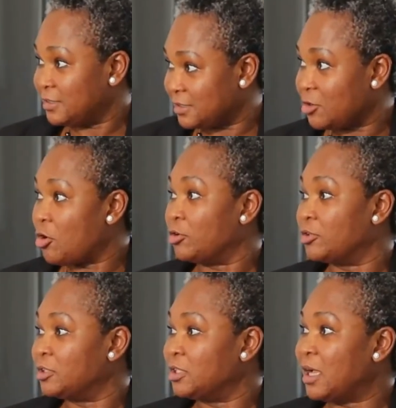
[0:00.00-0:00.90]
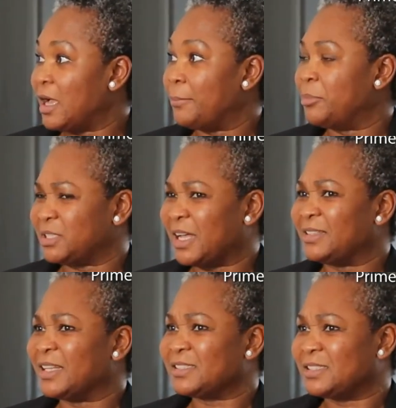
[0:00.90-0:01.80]
is gone. But
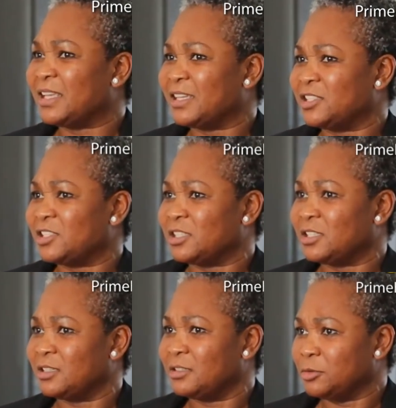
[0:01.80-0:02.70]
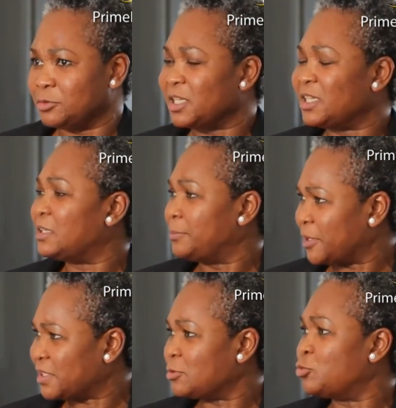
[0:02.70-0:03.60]
at that stage, the
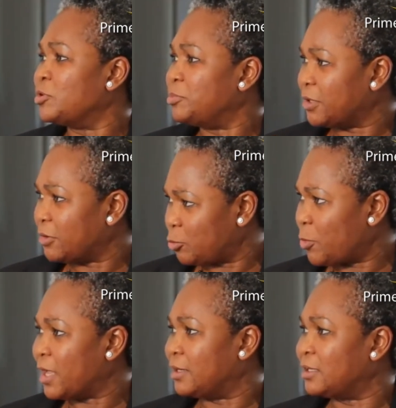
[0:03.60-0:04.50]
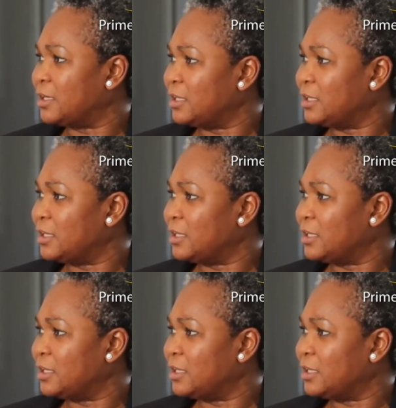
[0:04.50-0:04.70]
person would be unwell.